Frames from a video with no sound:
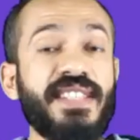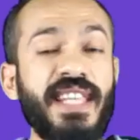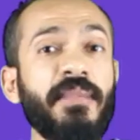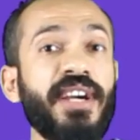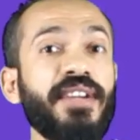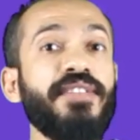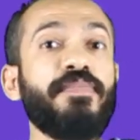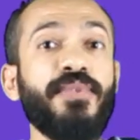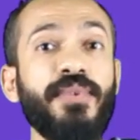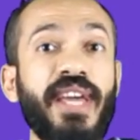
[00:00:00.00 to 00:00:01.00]
same kind
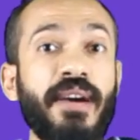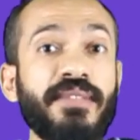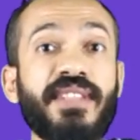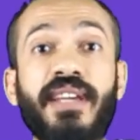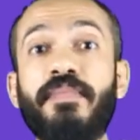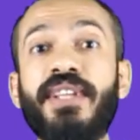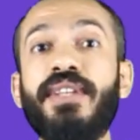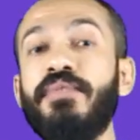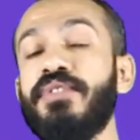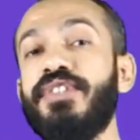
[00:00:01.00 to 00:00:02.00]
of pronouns can be
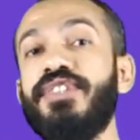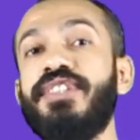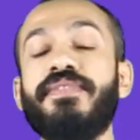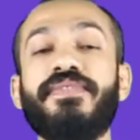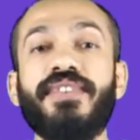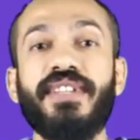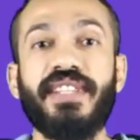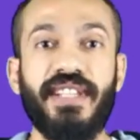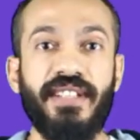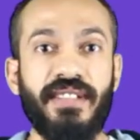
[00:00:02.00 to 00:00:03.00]
used
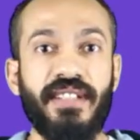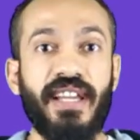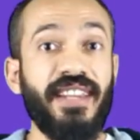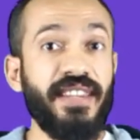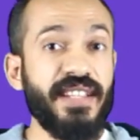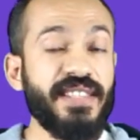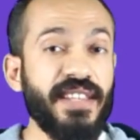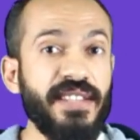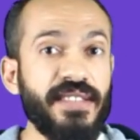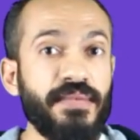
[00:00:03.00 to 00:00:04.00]
differently, and in this
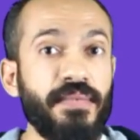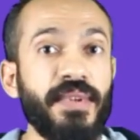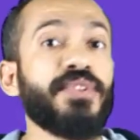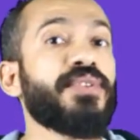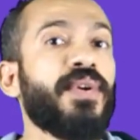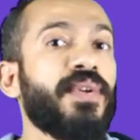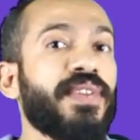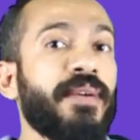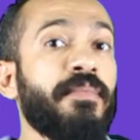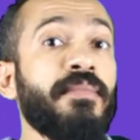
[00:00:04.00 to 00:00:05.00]
case, we would call
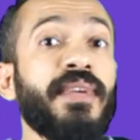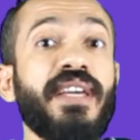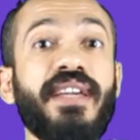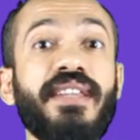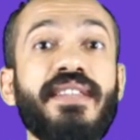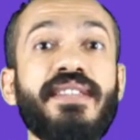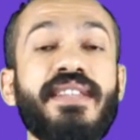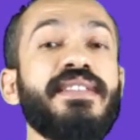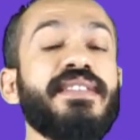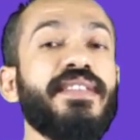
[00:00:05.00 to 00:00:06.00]
them
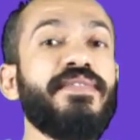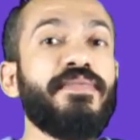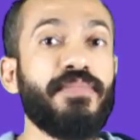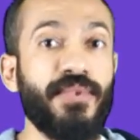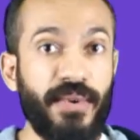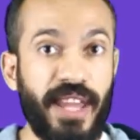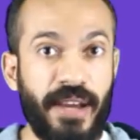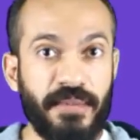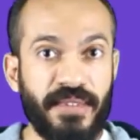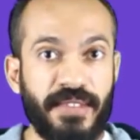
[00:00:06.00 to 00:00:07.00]
intensive
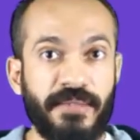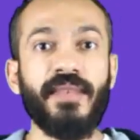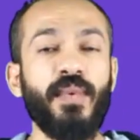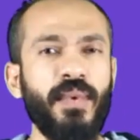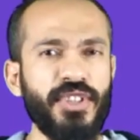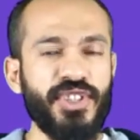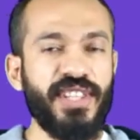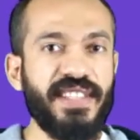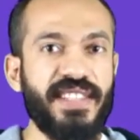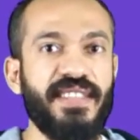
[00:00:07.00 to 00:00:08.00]
pronouns. Watch
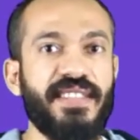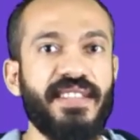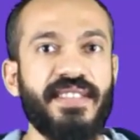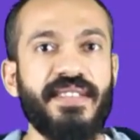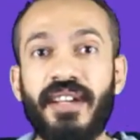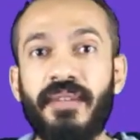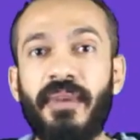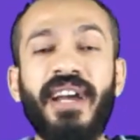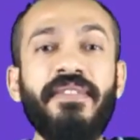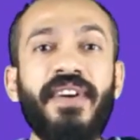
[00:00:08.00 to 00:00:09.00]
that sentence.
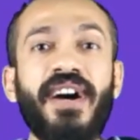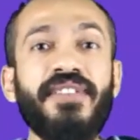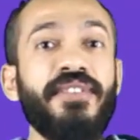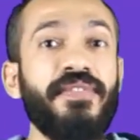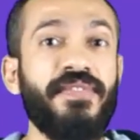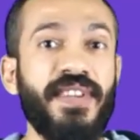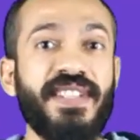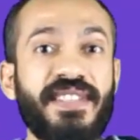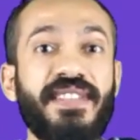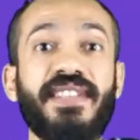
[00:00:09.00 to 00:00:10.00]
My father
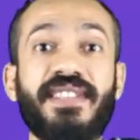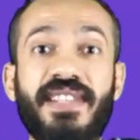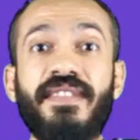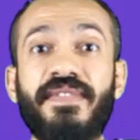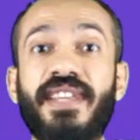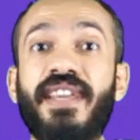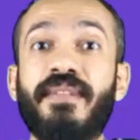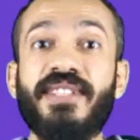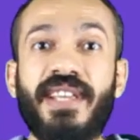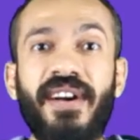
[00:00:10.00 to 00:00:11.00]
fixed the TV
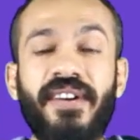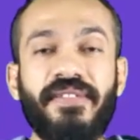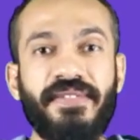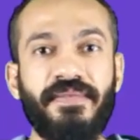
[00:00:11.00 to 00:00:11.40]
himself.